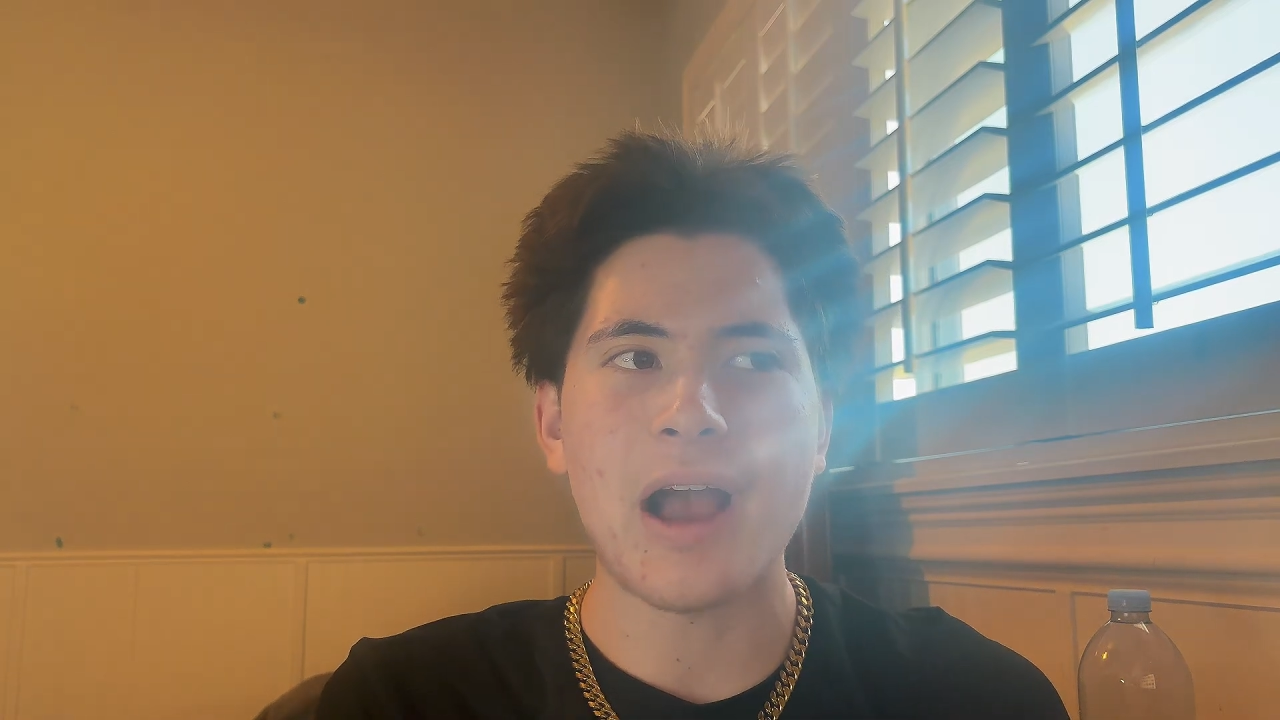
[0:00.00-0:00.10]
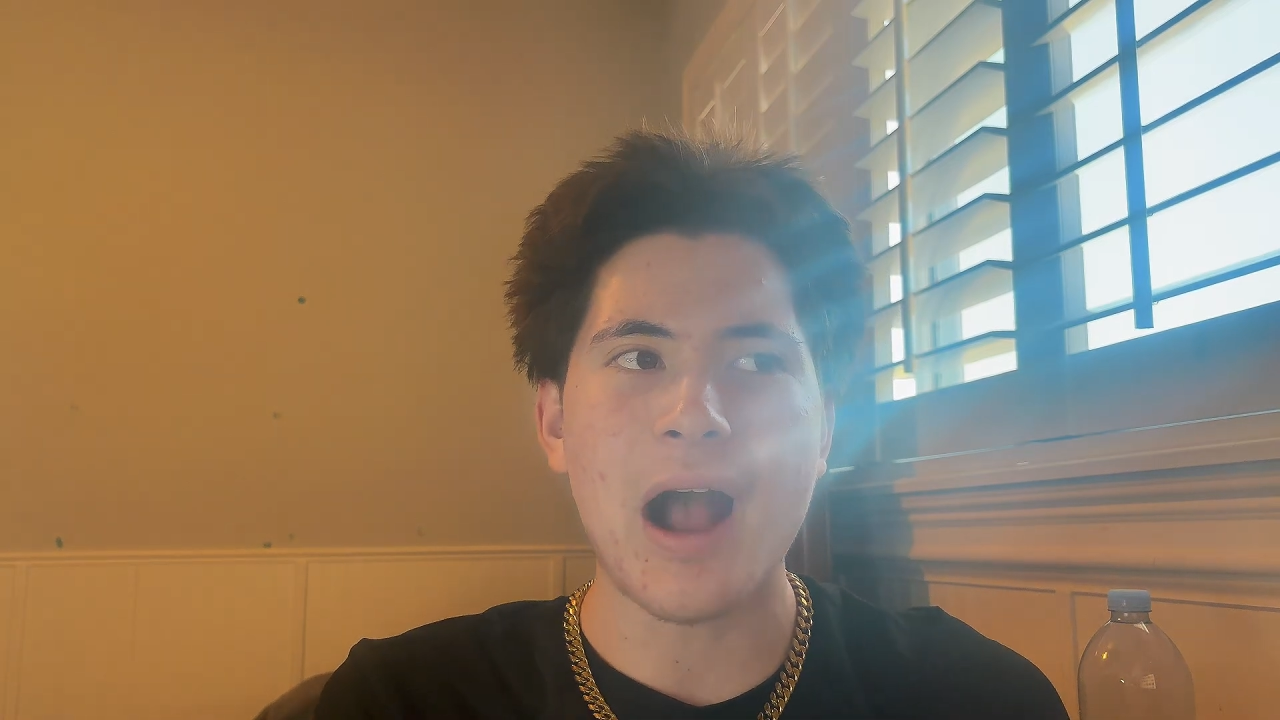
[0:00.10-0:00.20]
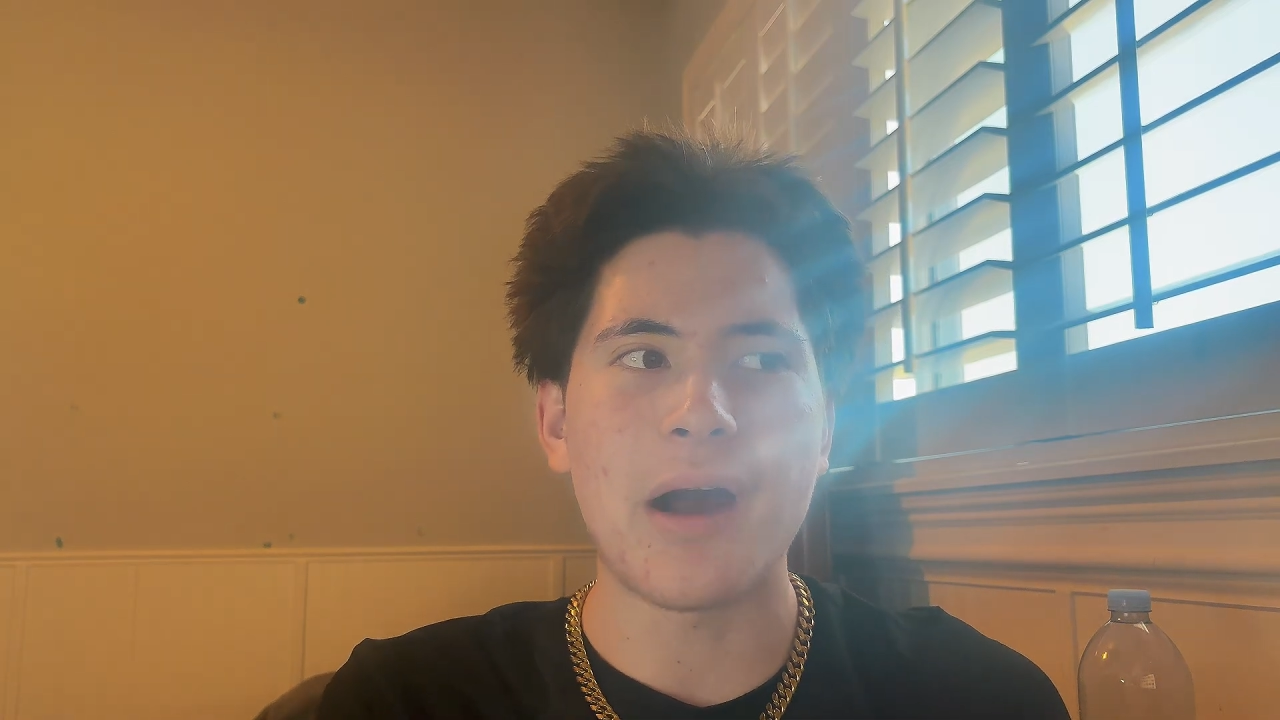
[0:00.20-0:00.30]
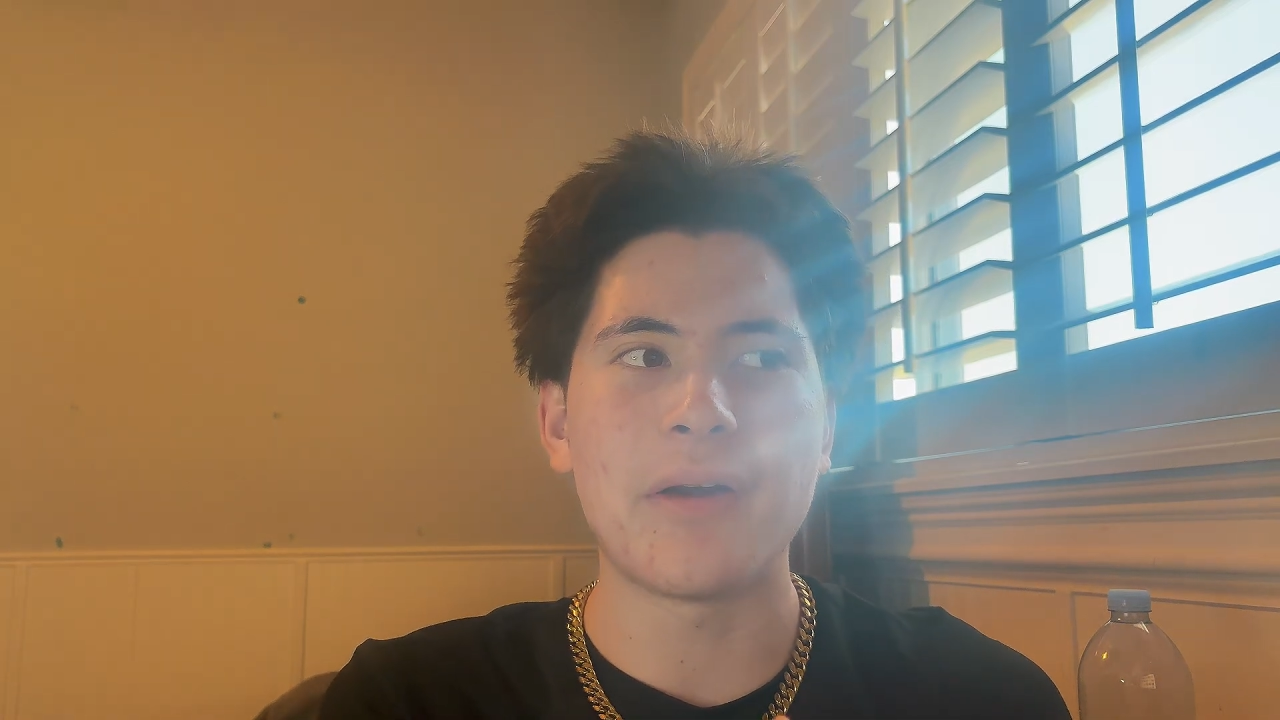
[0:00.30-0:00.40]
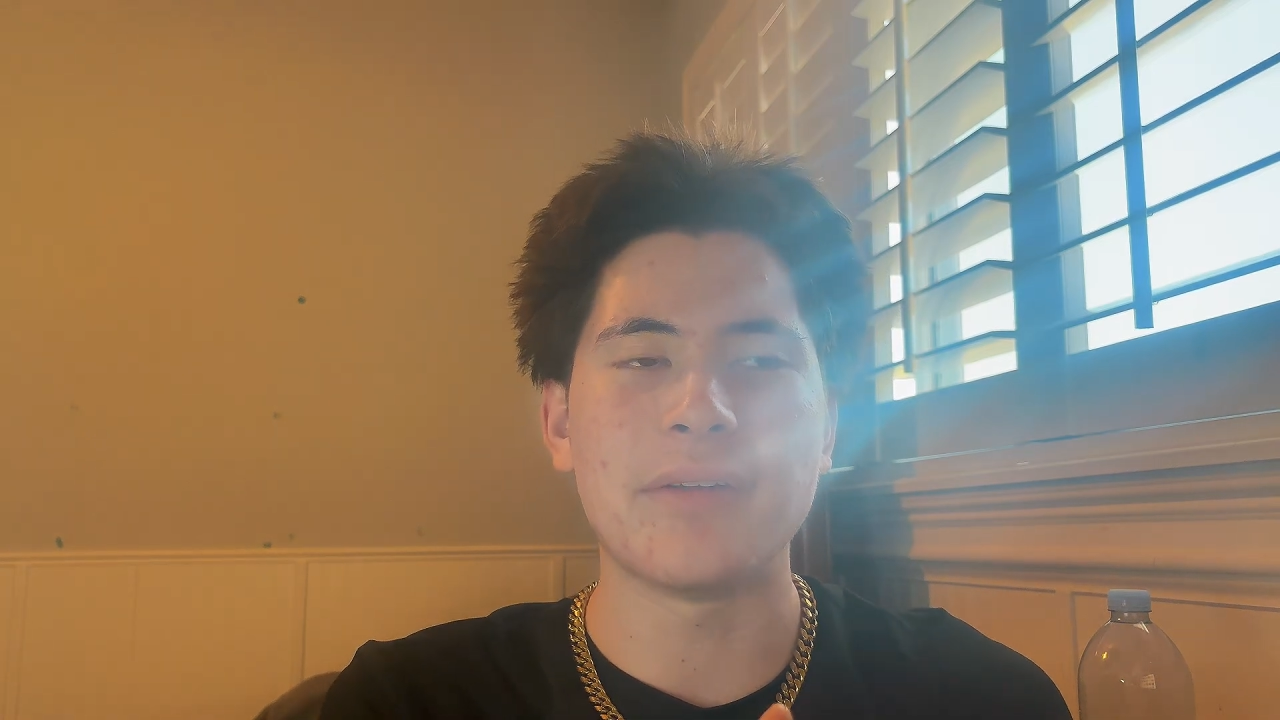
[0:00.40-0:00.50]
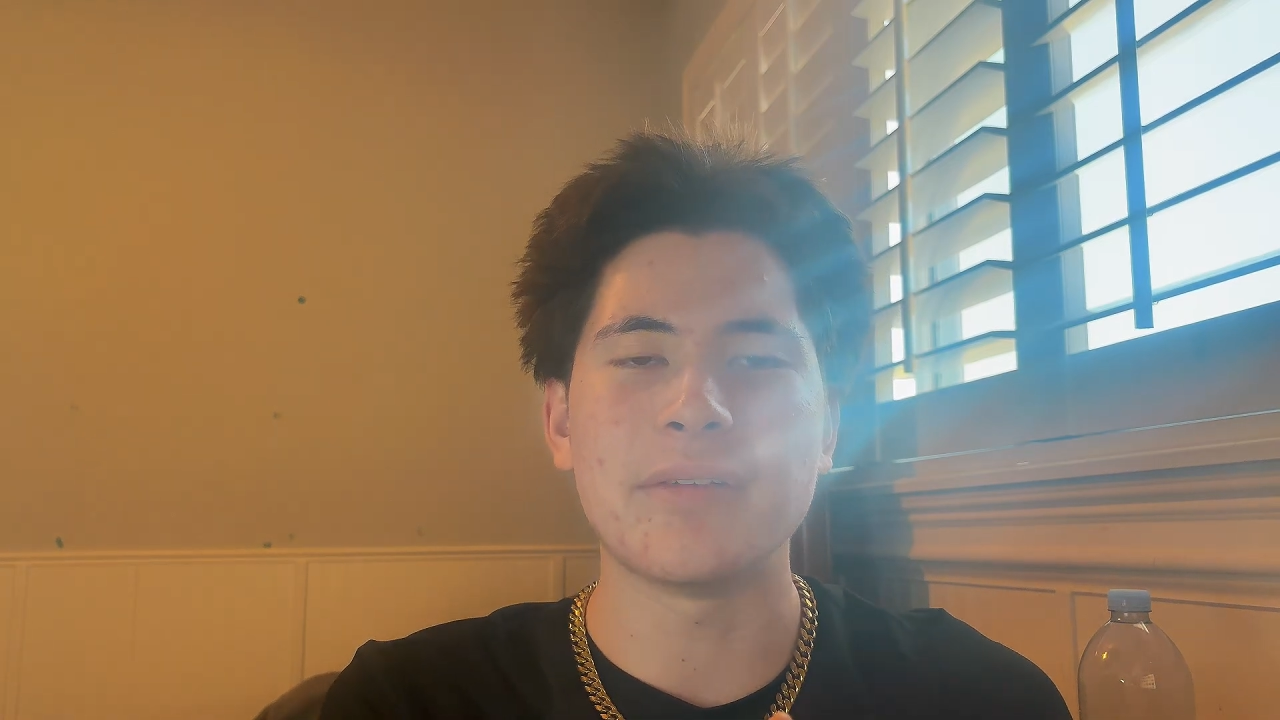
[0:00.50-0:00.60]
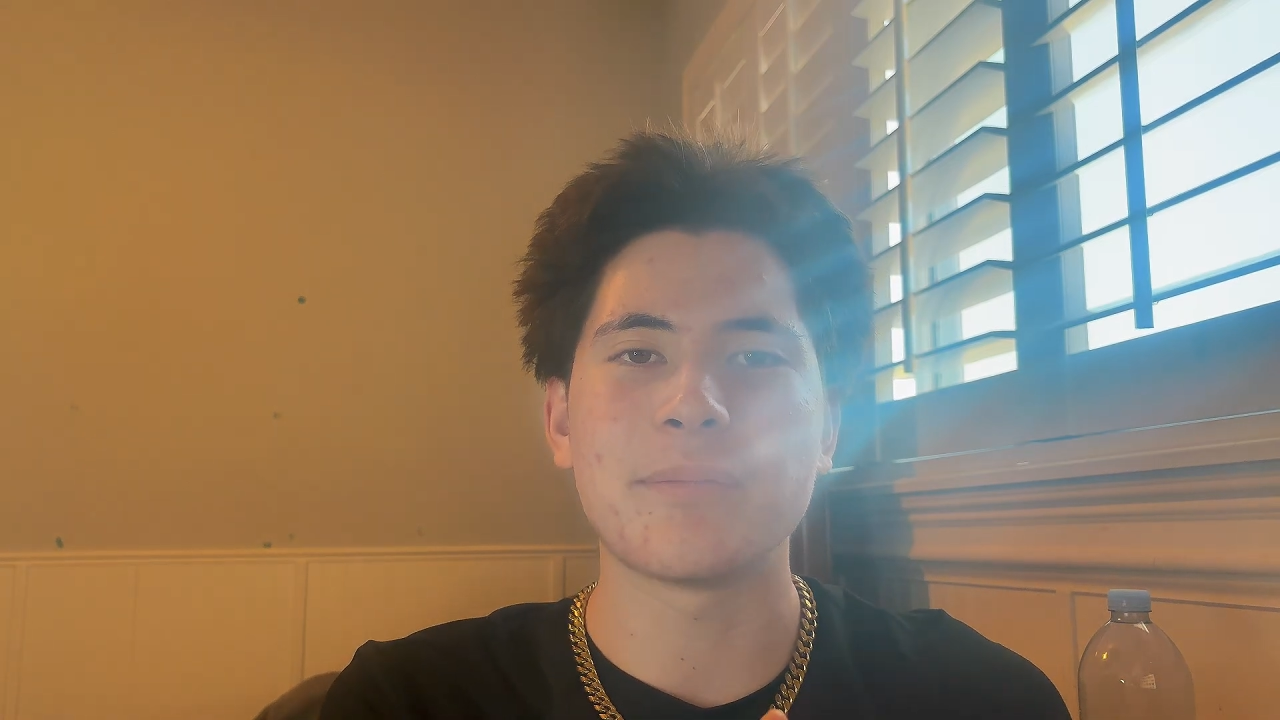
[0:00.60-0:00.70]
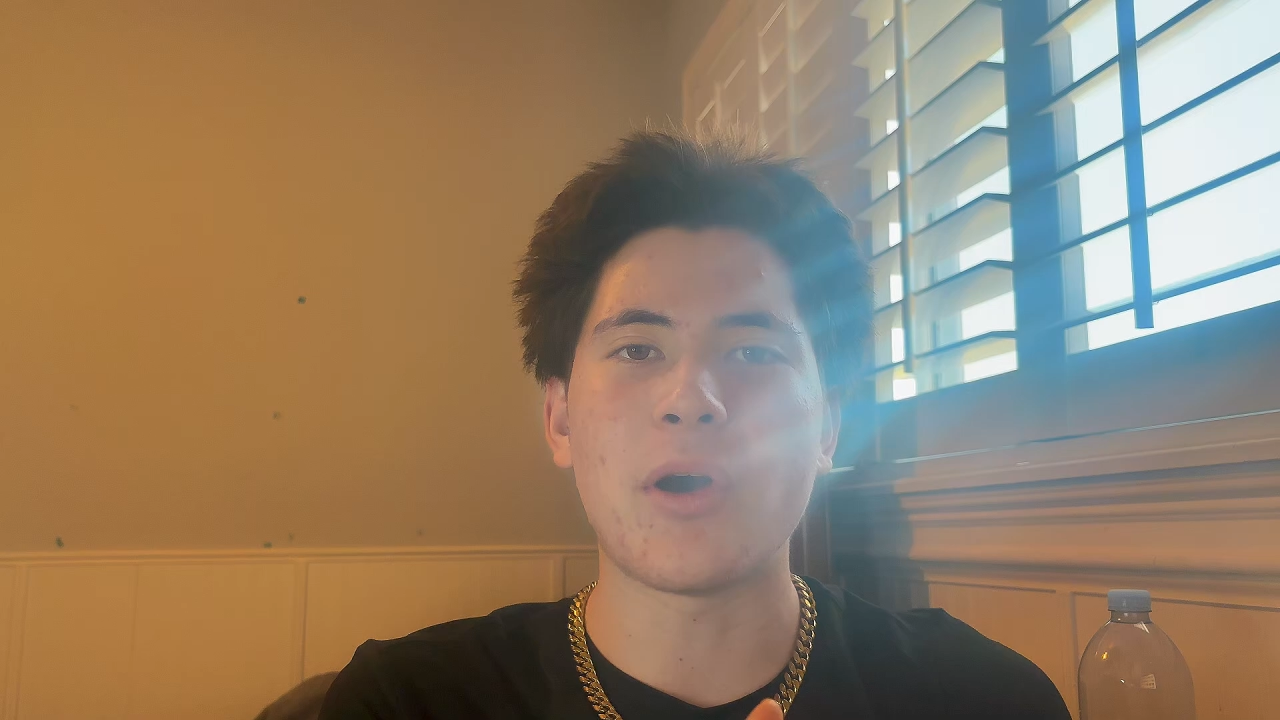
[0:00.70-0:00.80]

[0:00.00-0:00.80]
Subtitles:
I would